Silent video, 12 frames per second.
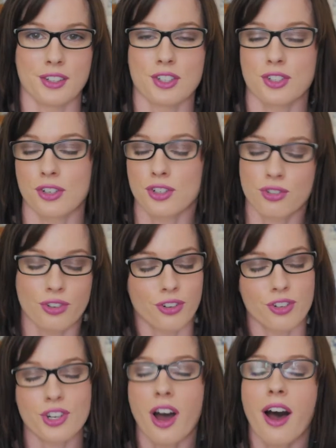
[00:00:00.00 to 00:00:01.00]
It just goes through
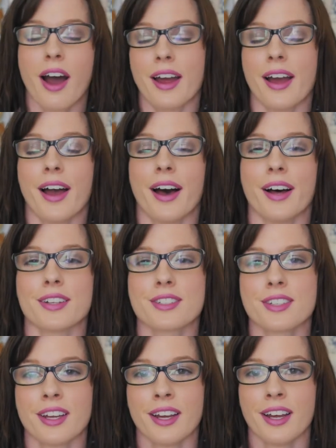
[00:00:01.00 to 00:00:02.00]
your entire
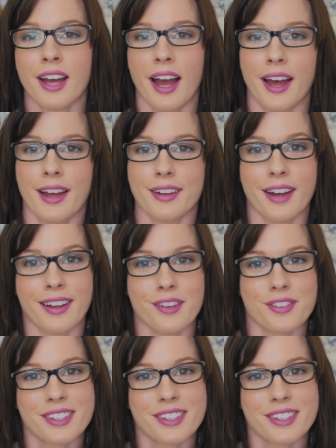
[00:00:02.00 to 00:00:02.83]
house, and I love